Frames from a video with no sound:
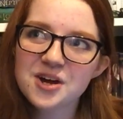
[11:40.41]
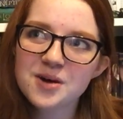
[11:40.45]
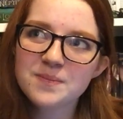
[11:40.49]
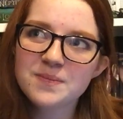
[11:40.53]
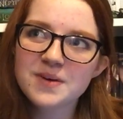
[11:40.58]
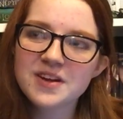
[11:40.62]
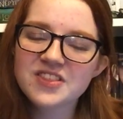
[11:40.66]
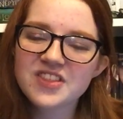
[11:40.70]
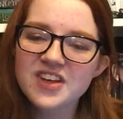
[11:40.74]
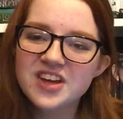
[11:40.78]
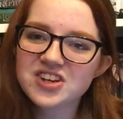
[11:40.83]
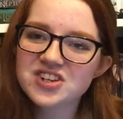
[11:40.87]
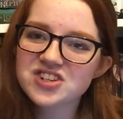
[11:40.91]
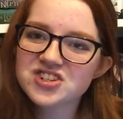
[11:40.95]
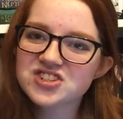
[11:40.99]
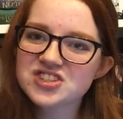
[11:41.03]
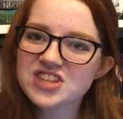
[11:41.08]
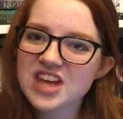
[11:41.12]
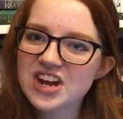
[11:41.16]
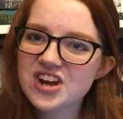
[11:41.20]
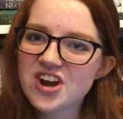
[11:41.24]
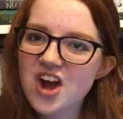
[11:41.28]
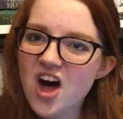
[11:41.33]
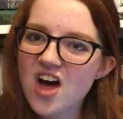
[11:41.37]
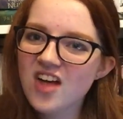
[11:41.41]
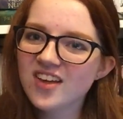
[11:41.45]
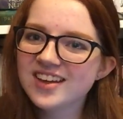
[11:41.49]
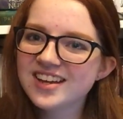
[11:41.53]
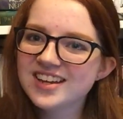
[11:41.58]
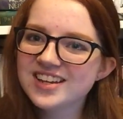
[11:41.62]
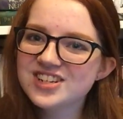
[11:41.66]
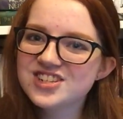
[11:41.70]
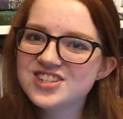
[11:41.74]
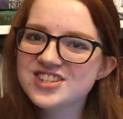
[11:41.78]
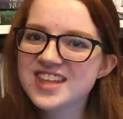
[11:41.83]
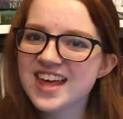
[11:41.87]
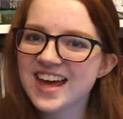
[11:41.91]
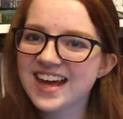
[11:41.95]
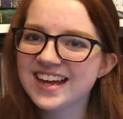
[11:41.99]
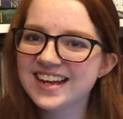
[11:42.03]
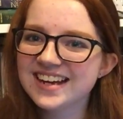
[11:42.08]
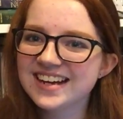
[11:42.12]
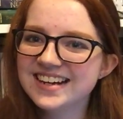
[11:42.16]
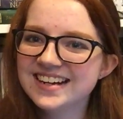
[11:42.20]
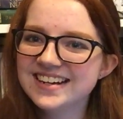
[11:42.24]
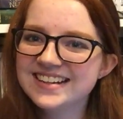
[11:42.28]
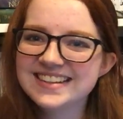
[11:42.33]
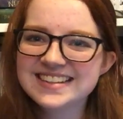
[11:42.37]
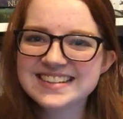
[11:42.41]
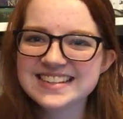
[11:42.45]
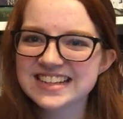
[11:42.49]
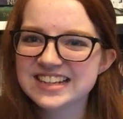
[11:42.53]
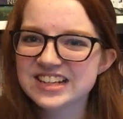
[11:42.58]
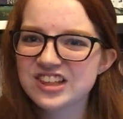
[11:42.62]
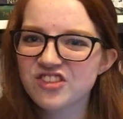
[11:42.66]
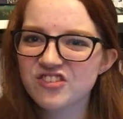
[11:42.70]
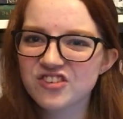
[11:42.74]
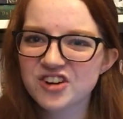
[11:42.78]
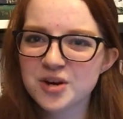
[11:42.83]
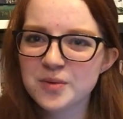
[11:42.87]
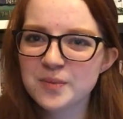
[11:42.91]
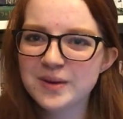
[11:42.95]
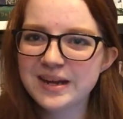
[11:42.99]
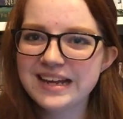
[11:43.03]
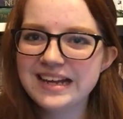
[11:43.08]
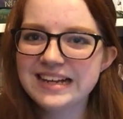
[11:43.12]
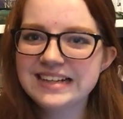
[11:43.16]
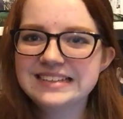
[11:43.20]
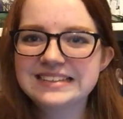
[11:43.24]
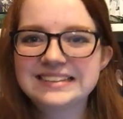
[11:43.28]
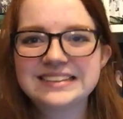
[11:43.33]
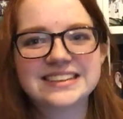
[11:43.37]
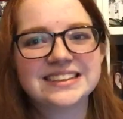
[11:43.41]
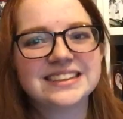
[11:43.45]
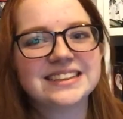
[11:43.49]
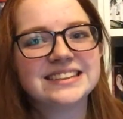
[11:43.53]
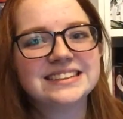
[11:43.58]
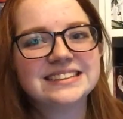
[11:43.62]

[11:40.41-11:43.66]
but then just that knowledge that it's, like, 3 weeks,